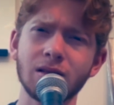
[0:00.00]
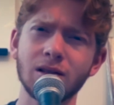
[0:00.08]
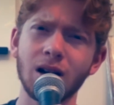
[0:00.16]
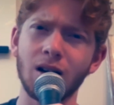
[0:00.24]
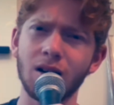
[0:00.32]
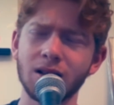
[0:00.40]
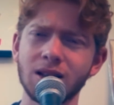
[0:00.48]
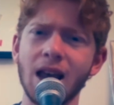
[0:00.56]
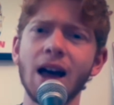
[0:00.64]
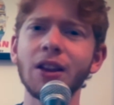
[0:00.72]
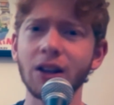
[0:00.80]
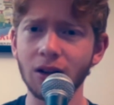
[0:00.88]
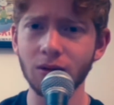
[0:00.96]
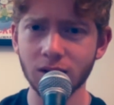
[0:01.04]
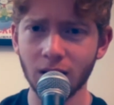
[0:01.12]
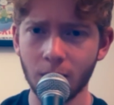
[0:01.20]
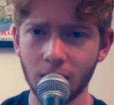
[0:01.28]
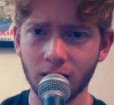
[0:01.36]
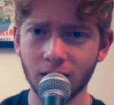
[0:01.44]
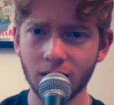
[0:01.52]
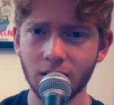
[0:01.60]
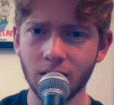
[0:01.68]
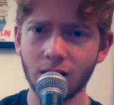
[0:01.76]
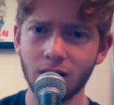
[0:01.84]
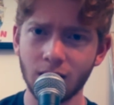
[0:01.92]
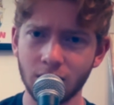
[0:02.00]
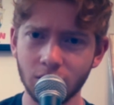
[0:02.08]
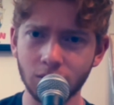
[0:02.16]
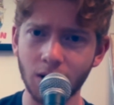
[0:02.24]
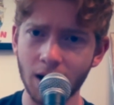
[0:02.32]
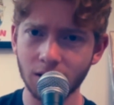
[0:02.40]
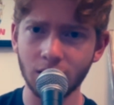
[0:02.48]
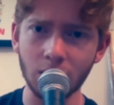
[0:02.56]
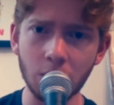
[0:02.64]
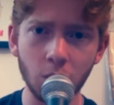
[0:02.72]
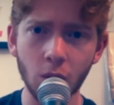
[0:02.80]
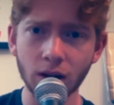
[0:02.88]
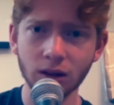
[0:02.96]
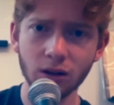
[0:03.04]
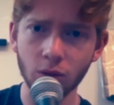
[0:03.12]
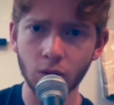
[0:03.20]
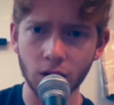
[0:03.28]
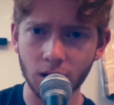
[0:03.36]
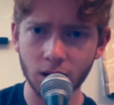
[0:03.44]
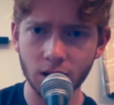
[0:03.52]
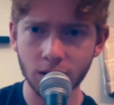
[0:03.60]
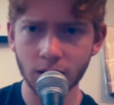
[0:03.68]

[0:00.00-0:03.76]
telling you something directly, one-to-one.